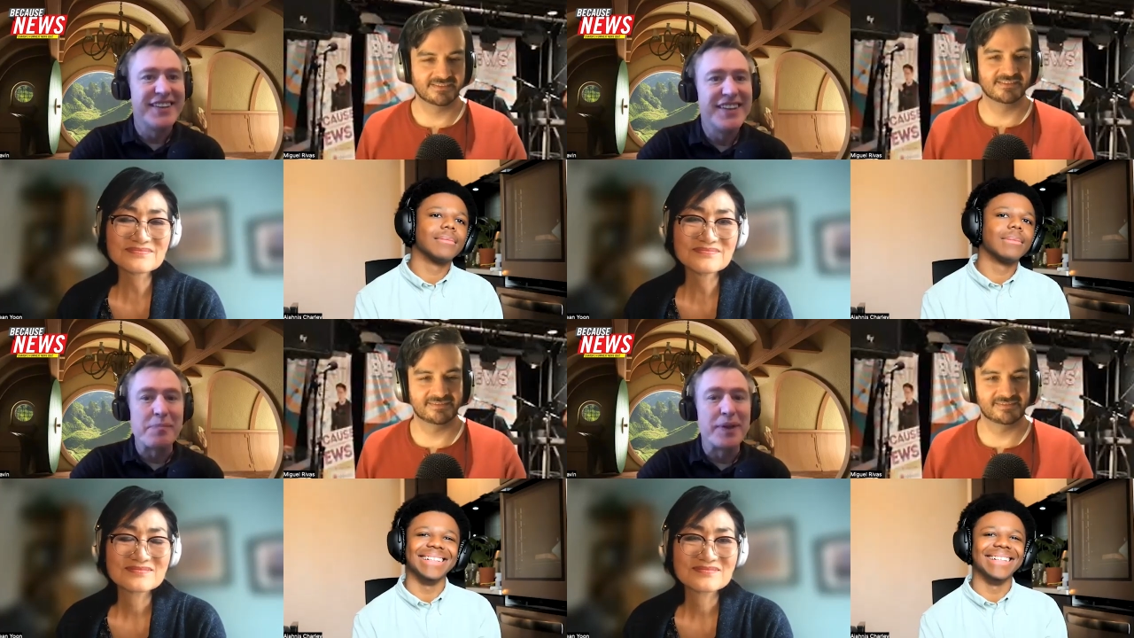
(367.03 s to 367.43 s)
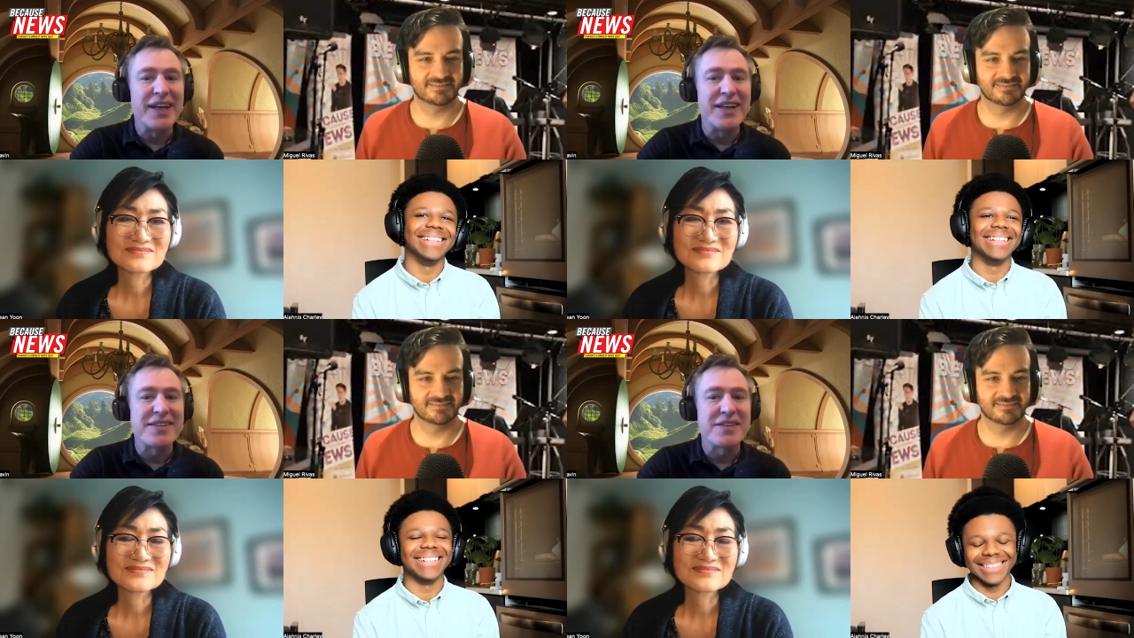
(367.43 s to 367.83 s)
Speaker 1: The
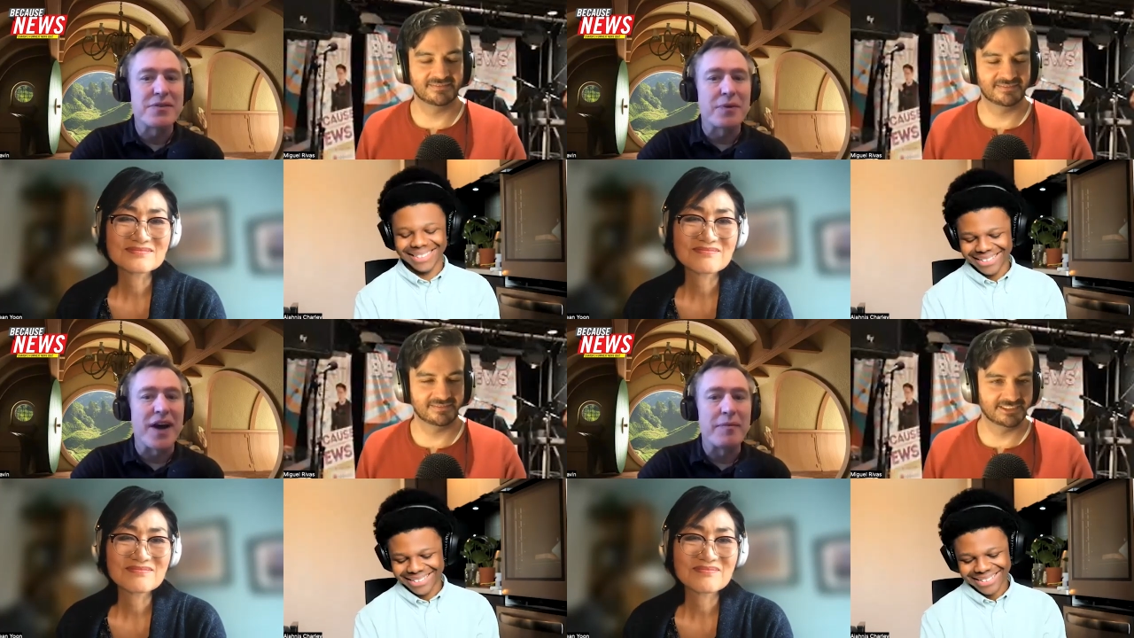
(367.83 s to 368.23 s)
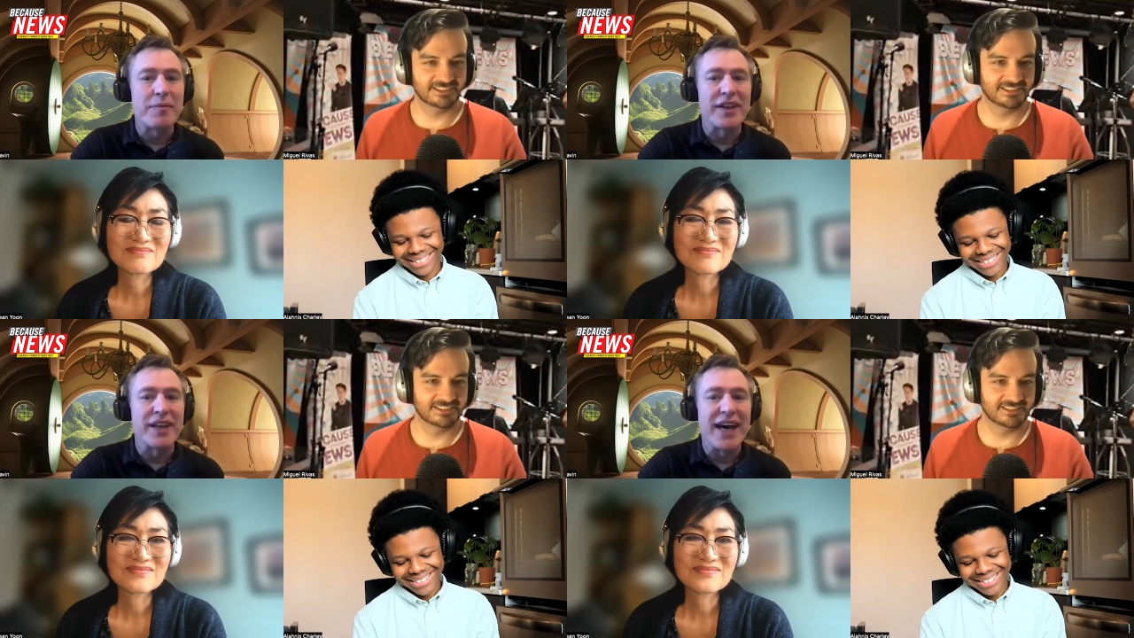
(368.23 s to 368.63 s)
blade is inscribed
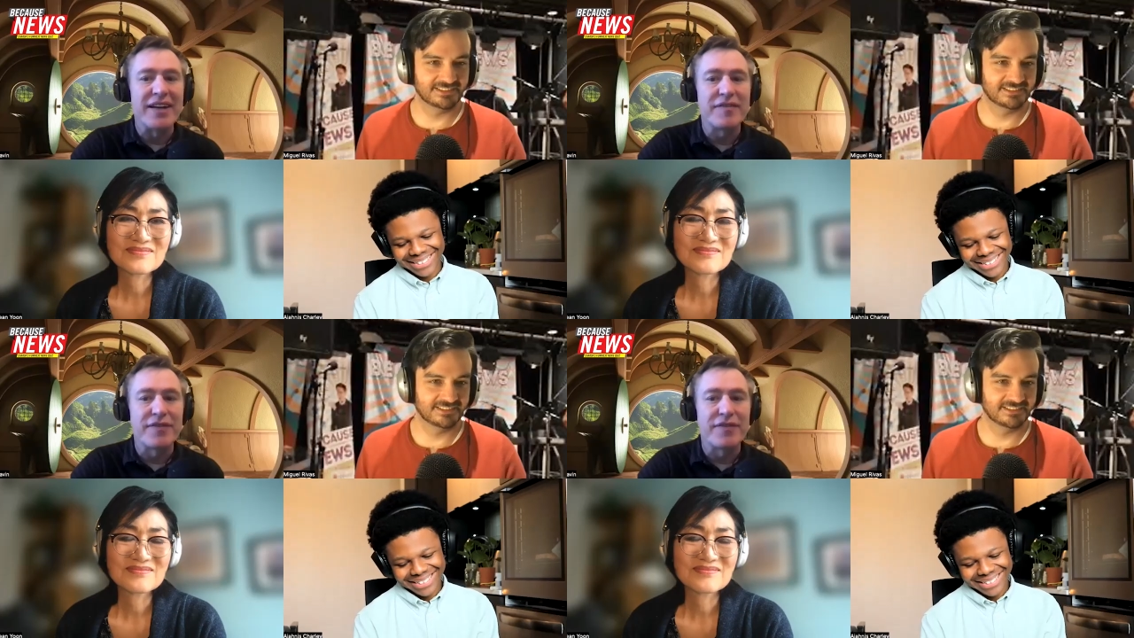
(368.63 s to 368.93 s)
with the Latin